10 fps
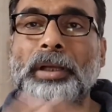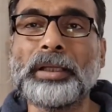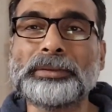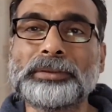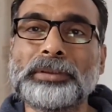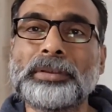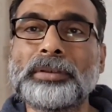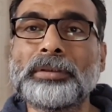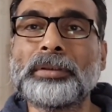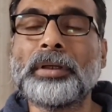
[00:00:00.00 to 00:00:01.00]
as
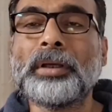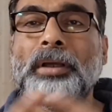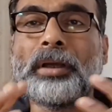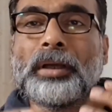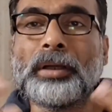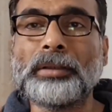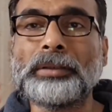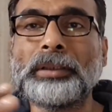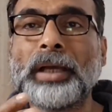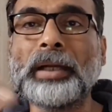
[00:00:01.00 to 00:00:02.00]
the